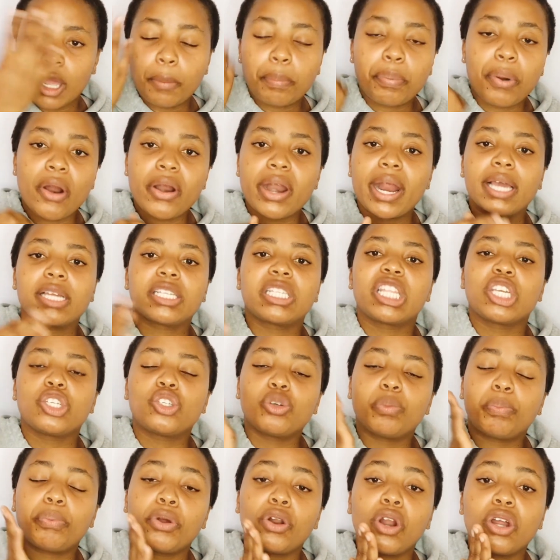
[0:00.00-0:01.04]
product that
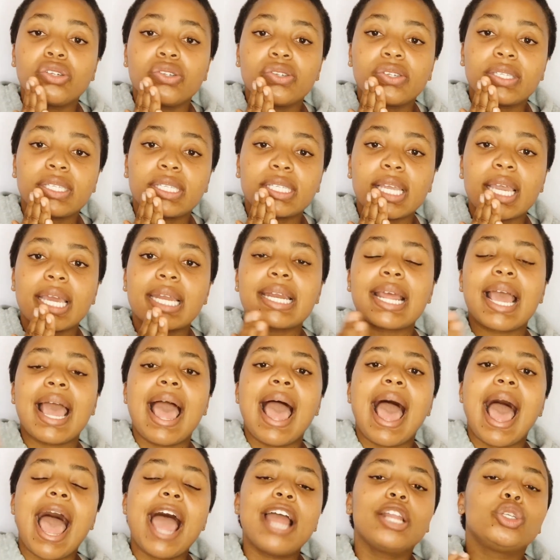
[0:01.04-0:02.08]
you put on your skin,
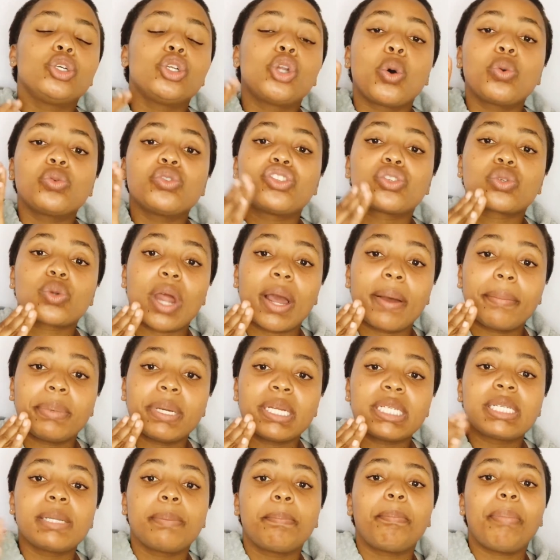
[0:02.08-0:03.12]
and you don't scrub
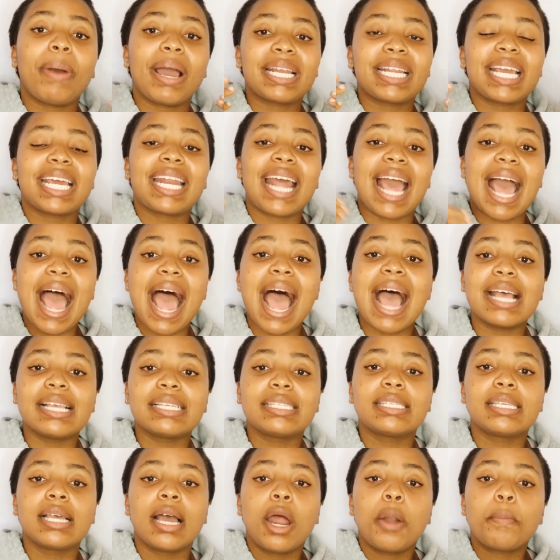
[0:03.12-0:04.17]
it, but it
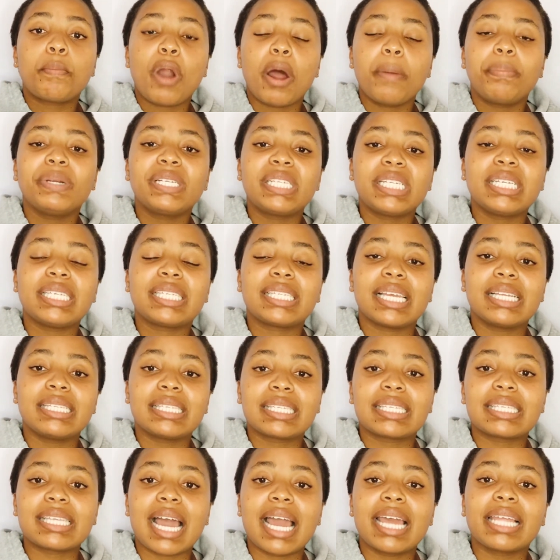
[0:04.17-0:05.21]
has properties
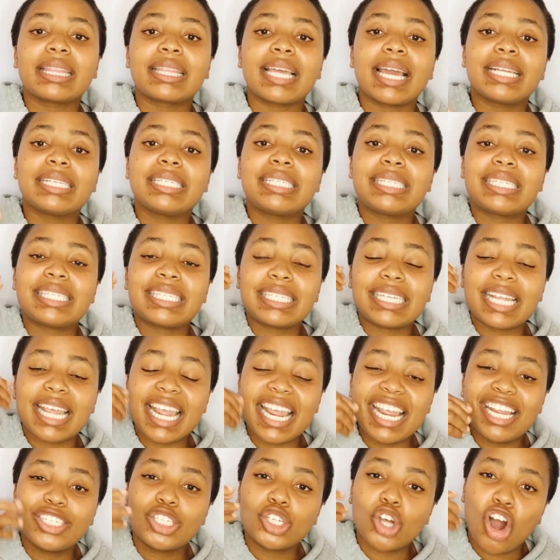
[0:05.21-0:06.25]
inside that
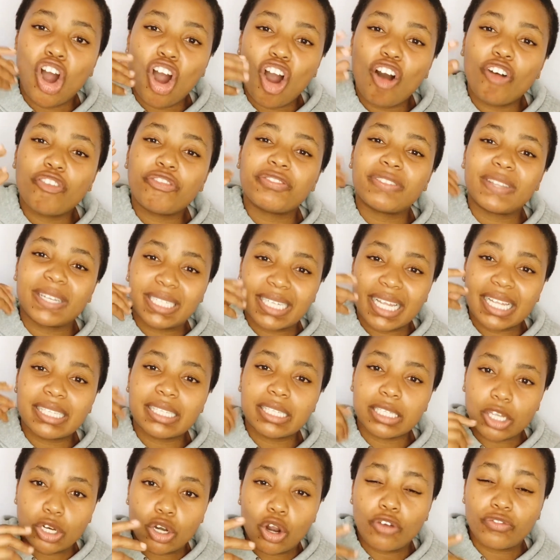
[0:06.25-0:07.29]
eat off the dead
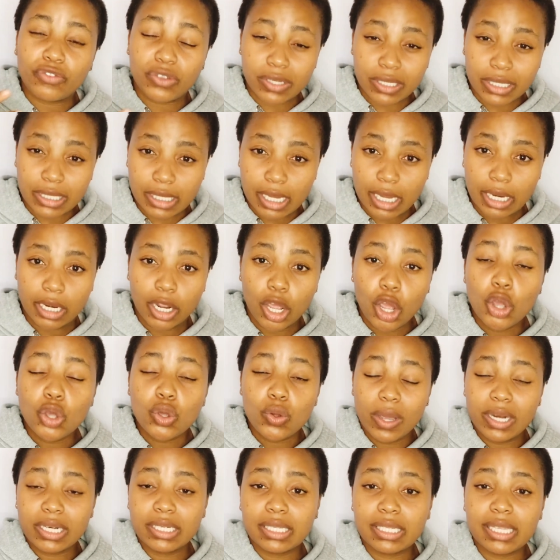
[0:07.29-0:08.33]
skin of your skin,
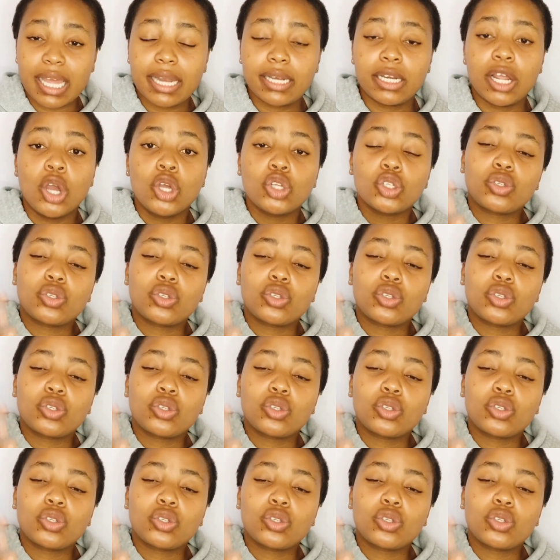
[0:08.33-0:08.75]
you understand?